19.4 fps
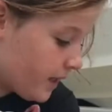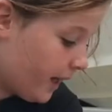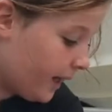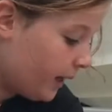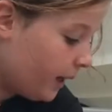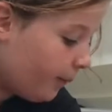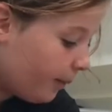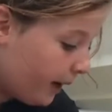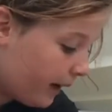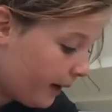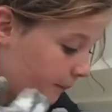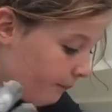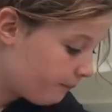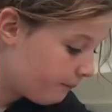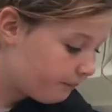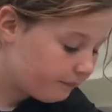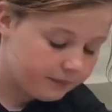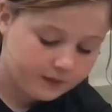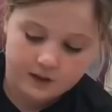of bait.
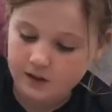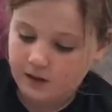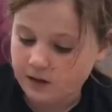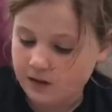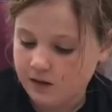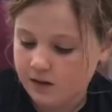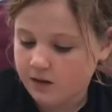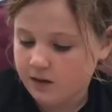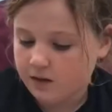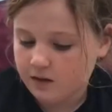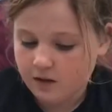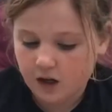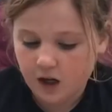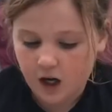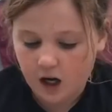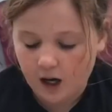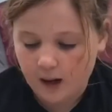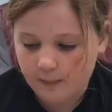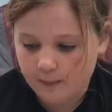
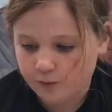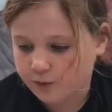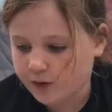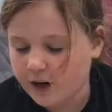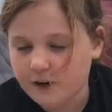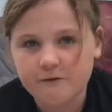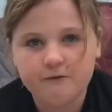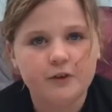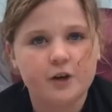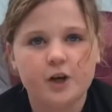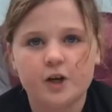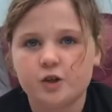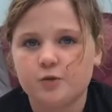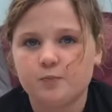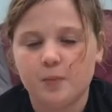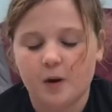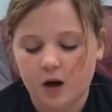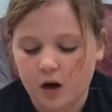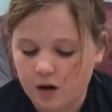Redfish,
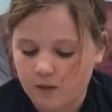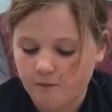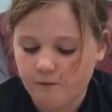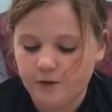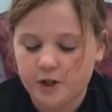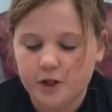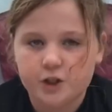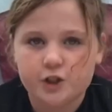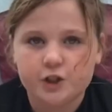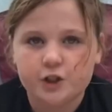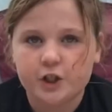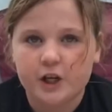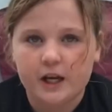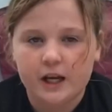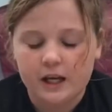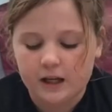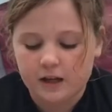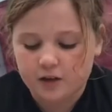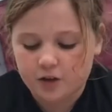bottomfish,
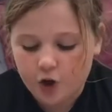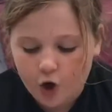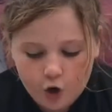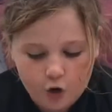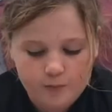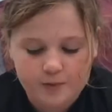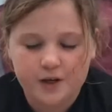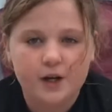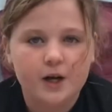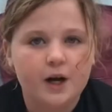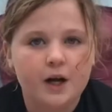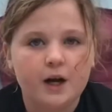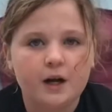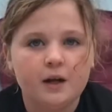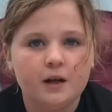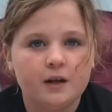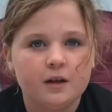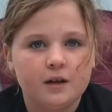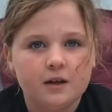cobia,
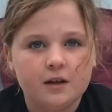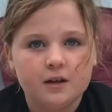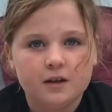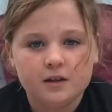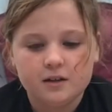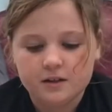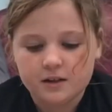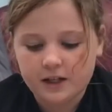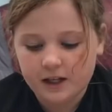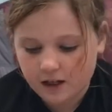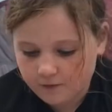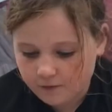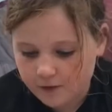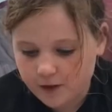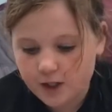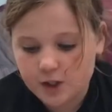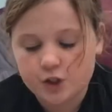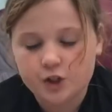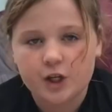
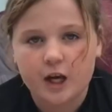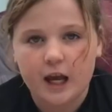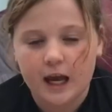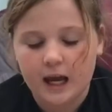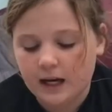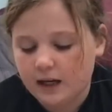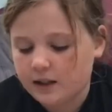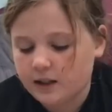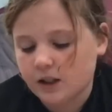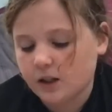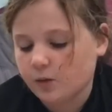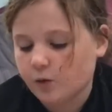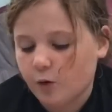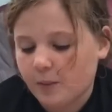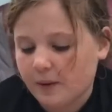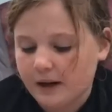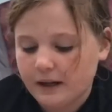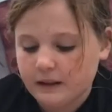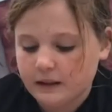kingfish, anything will
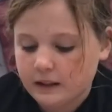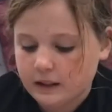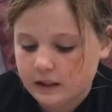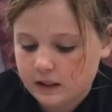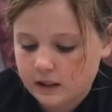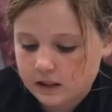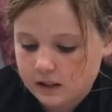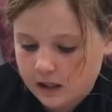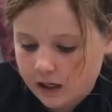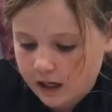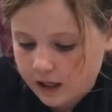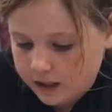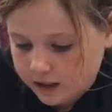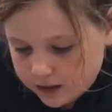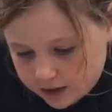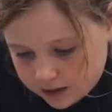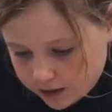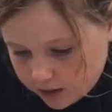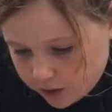bite this.
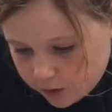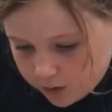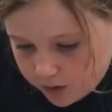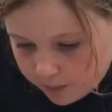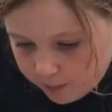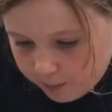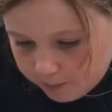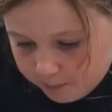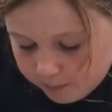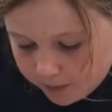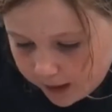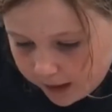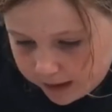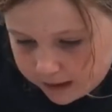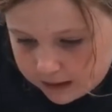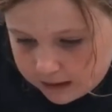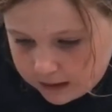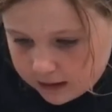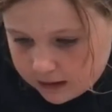Anything that you can, like,
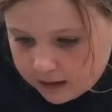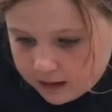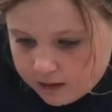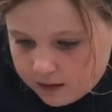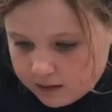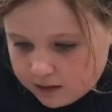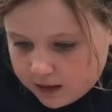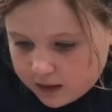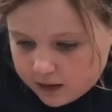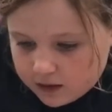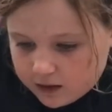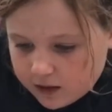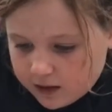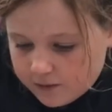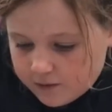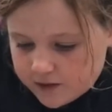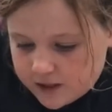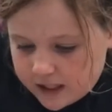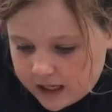that
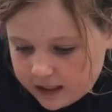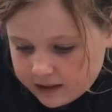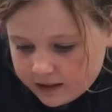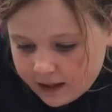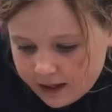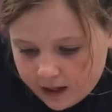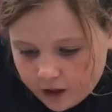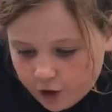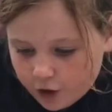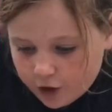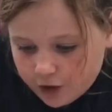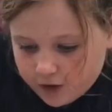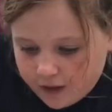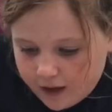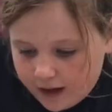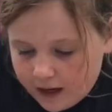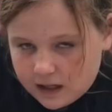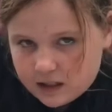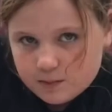lives in the area that
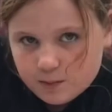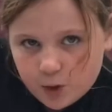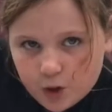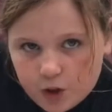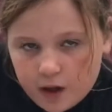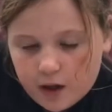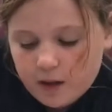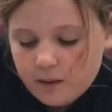has mullet,